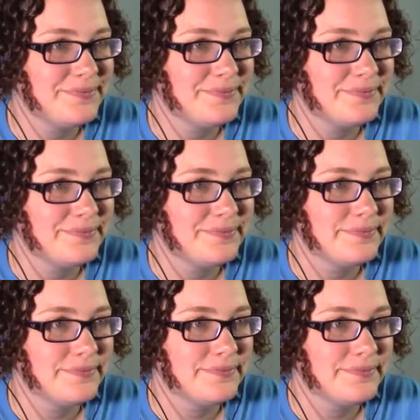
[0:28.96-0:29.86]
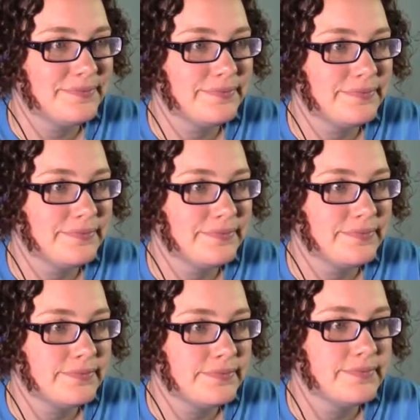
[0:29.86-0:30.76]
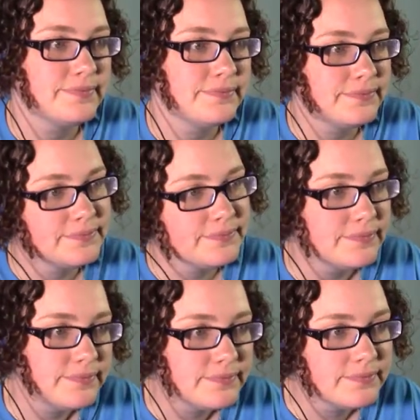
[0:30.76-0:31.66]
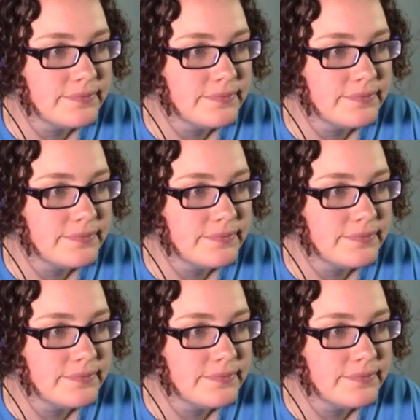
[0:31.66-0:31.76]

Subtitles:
No one is speaking in this clip.